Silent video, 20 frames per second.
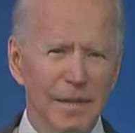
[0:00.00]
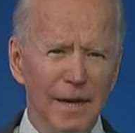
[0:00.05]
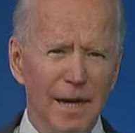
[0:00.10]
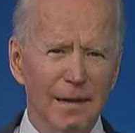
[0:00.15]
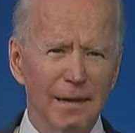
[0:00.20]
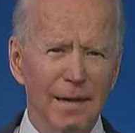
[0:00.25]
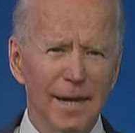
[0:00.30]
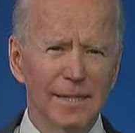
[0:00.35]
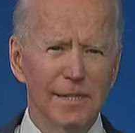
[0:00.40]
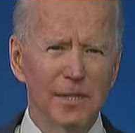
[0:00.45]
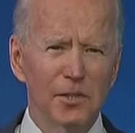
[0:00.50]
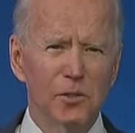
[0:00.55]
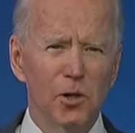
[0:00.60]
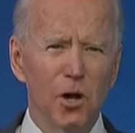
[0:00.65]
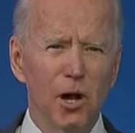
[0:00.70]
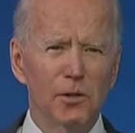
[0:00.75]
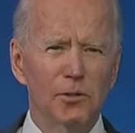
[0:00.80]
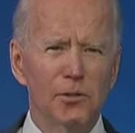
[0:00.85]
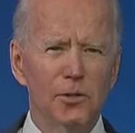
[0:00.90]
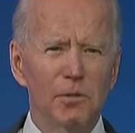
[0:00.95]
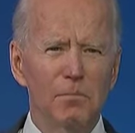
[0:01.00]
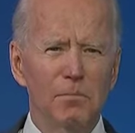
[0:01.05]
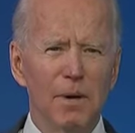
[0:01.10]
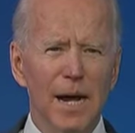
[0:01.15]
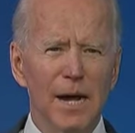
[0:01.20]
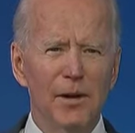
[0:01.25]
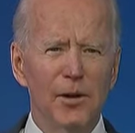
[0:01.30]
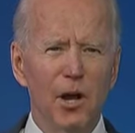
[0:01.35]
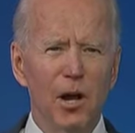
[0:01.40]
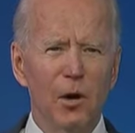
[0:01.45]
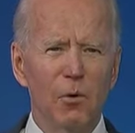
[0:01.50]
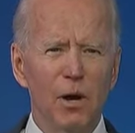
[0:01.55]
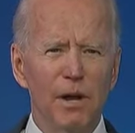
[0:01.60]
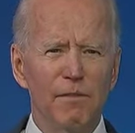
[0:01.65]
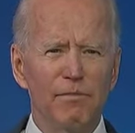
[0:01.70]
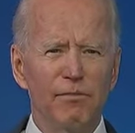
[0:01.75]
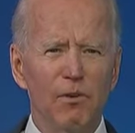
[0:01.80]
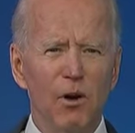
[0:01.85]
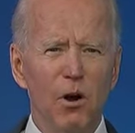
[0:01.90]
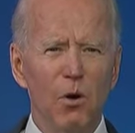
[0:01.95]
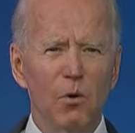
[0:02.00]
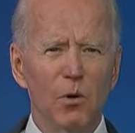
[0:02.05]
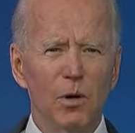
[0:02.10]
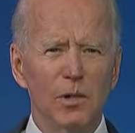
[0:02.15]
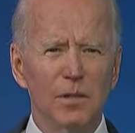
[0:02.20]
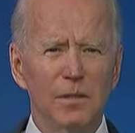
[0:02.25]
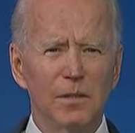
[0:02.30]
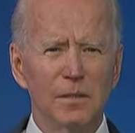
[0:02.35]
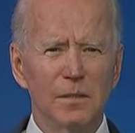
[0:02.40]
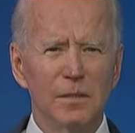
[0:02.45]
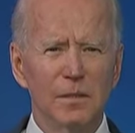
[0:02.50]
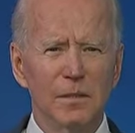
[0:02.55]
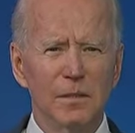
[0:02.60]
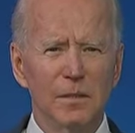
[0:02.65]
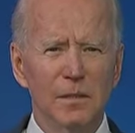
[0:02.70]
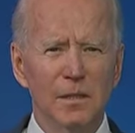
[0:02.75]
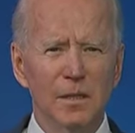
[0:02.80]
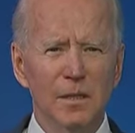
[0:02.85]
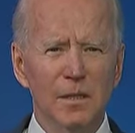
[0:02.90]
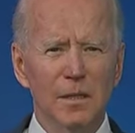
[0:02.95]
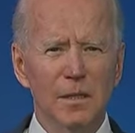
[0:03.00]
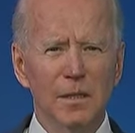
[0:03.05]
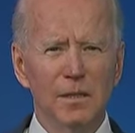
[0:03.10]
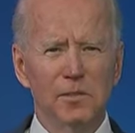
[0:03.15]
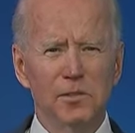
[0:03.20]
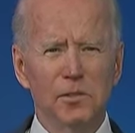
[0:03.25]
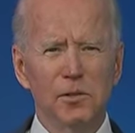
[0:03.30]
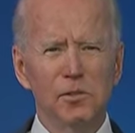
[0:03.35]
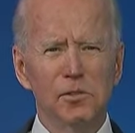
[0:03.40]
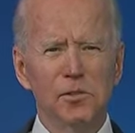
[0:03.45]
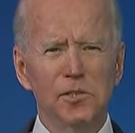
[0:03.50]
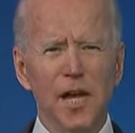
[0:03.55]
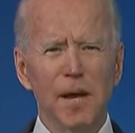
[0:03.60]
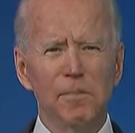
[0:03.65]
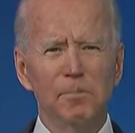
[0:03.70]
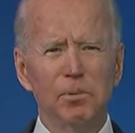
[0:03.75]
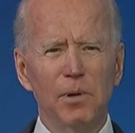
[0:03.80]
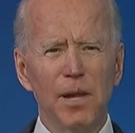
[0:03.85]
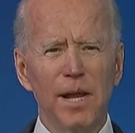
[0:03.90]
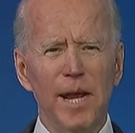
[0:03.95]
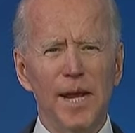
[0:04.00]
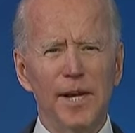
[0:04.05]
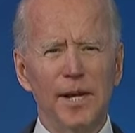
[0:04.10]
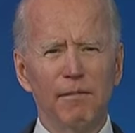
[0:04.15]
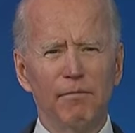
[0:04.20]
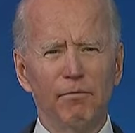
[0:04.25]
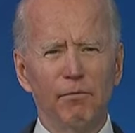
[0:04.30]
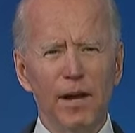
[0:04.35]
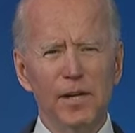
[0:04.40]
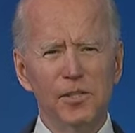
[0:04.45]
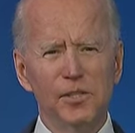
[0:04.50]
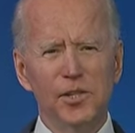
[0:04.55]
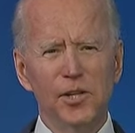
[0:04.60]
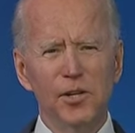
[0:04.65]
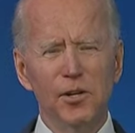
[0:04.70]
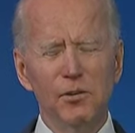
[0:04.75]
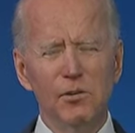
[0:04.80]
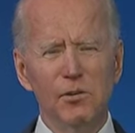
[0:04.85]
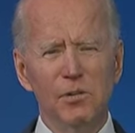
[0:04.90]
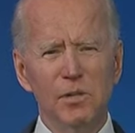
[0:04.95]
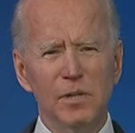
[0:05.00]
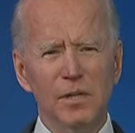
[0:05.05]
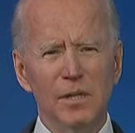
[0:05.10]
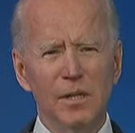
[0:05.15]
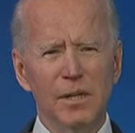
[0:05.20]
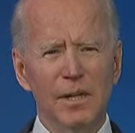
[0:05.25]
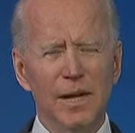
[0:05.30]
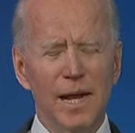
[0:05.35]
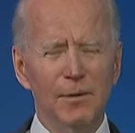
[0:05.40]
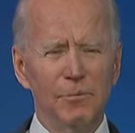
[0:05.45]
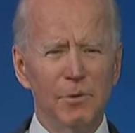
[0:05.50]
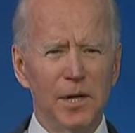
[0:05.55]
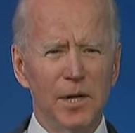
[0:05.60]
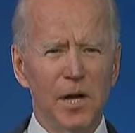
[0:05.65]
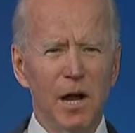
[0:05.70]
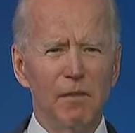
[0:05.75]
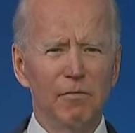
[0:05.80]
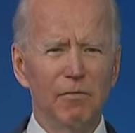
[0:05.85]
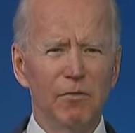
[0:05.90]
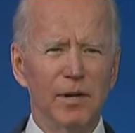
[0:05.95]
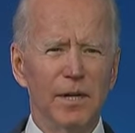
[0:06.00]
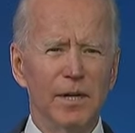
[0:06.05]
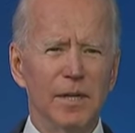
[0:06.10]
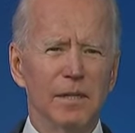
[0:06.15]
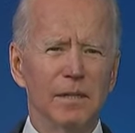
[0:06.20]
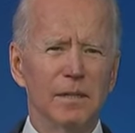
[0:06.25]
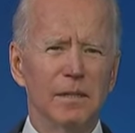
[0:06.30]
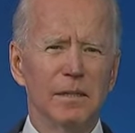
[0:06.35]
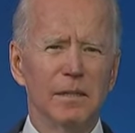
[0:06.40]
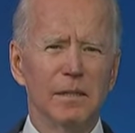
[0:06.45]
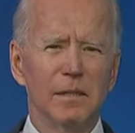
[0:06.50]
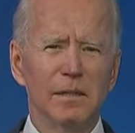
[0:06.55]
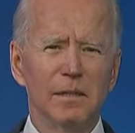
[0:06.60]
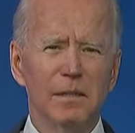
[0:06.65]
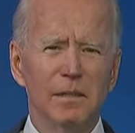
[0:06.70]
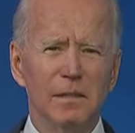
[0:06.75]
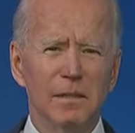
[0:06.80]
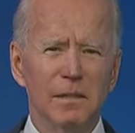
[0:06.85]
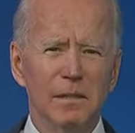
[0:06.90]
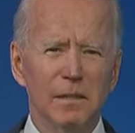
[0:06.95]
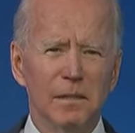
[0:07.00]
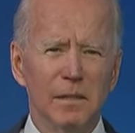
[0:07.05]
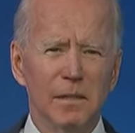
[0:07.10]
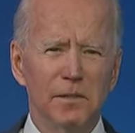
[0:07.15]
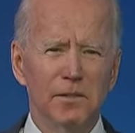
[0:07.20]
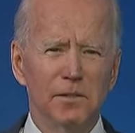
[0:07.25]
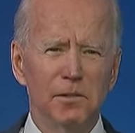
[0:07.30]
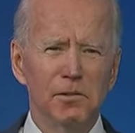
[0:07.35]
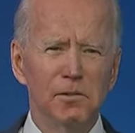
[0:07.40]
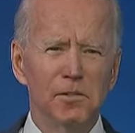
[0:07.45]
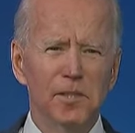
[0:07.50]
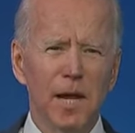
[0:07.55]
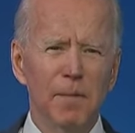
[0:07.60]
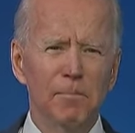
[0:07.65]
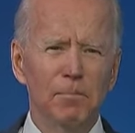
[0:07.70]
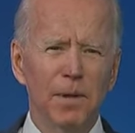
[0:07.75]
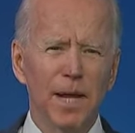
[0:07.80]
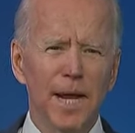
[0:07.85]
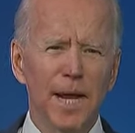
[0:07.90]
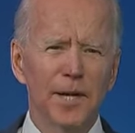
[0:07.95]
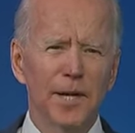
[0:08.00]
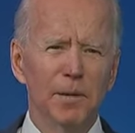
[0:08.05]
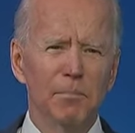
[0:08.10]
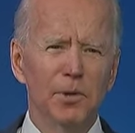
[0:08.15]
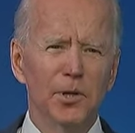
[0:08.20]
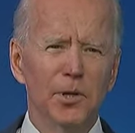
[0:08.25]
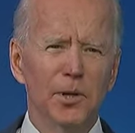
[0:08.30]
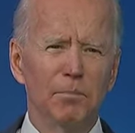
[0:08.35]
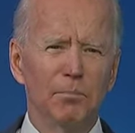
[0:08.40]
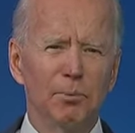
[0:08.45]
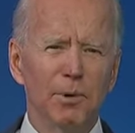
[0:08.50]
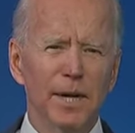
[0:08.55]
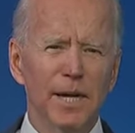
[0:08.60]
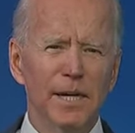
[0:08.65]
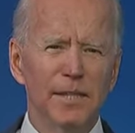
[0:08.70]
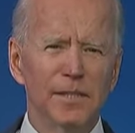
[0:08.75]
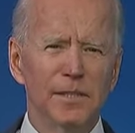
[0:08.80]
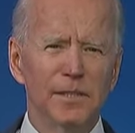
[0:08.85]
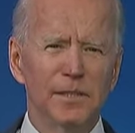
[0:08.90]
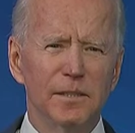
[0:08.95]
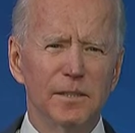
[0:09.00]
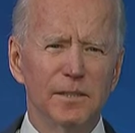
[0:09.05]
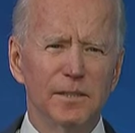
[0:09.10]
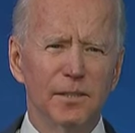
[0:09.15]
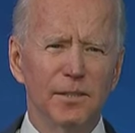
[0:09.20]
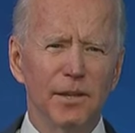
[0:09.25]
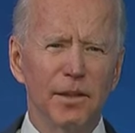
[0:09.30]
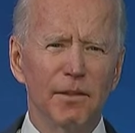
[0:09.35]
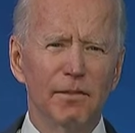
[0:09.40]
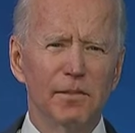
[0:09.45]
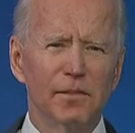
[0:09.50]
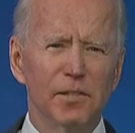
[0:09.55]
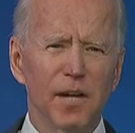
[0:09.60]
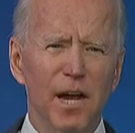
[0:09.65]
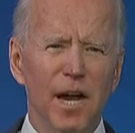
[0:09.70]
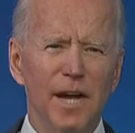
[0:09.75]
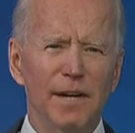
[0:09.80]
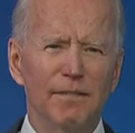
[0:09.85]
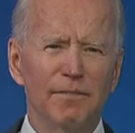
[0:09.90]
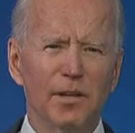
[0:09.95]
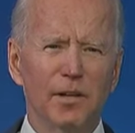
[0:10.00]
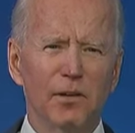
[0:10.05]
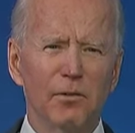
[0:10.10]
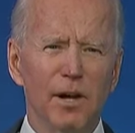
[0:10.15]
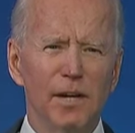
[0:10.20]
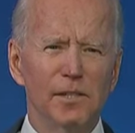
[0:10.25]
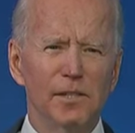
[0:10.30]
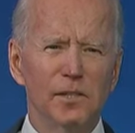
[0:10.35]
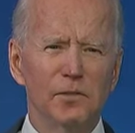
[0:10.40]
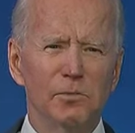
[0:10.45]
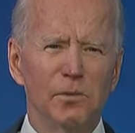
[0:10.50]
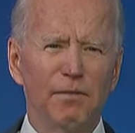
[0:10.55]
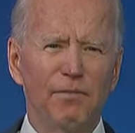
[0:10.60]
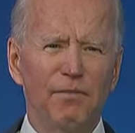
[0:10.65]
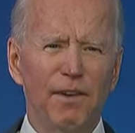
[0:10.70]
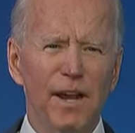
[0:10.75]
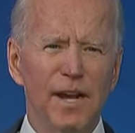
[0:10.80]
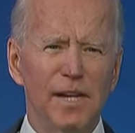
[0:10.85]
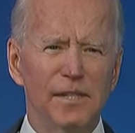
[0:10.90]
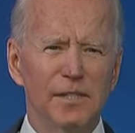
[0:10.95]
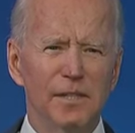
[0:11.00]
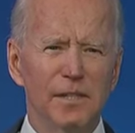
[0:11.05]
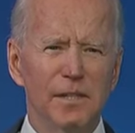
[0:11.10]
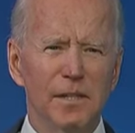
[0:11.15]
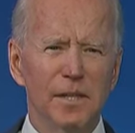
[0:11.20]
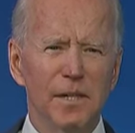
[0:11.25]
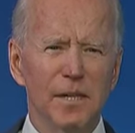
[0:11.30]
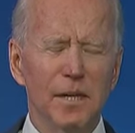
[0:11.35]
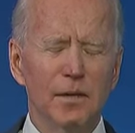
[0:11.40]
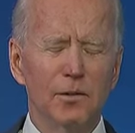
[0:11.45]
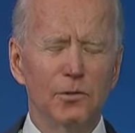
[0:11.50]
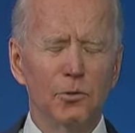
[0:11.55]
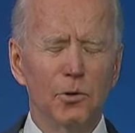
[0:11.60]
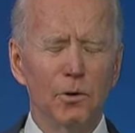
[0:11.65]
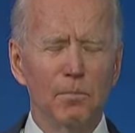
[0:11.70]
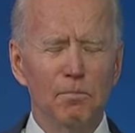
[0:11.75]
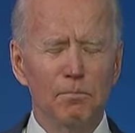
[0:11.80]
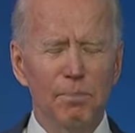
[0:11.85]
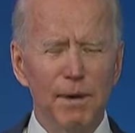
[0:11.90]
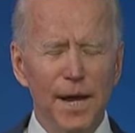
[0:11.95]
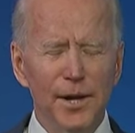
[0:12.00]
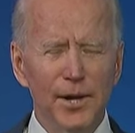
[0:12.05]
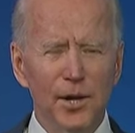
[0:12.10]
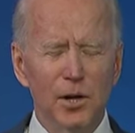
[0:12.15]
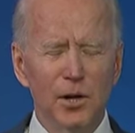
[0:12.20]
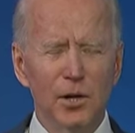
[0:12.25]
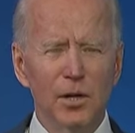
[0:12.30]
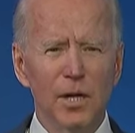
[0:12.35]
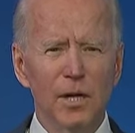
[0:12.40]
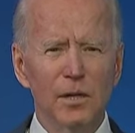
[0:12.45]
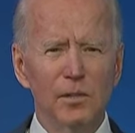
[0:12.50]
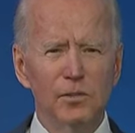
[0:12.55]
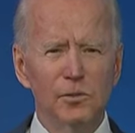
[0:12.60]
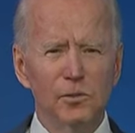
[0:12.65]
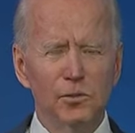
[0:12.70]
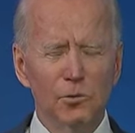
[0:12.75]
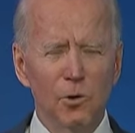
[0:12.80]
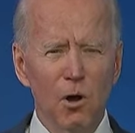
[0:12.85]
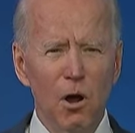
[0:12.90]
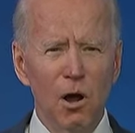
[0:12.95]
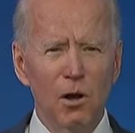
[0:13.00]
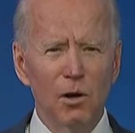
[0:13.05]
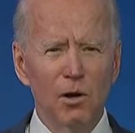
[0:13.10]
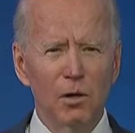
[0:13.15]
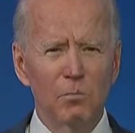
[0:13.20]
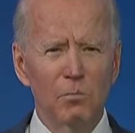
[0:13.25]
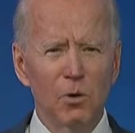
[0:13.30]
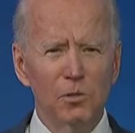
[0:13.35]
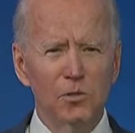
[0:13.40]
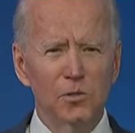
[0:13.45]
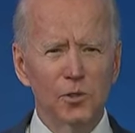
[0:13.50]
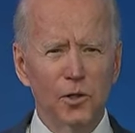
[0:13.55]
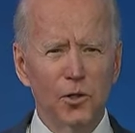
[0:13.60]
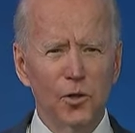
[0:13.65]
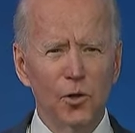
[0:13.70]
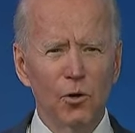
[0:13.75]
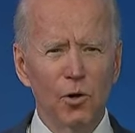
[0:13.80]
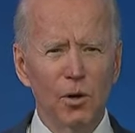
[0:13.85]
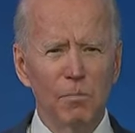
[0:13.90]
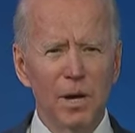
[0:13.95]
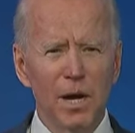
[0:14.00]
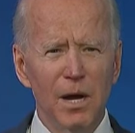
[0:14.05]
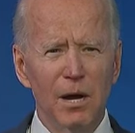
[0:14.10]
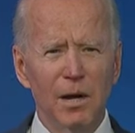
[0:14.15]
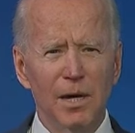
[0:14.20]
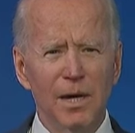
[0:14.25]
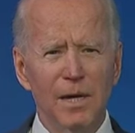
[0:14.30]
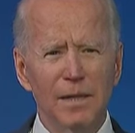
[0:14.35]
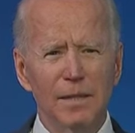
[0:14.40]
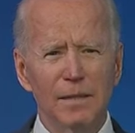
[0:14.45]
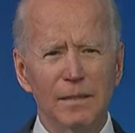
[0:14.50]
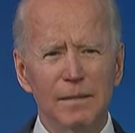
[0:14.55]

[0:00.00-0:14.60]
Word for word: I'd like to talk to you about our way forward a two step plan of rescue and recovery, a two step plan to build a bridge to the other side of the crisis we face to a better, stronger, more secure America.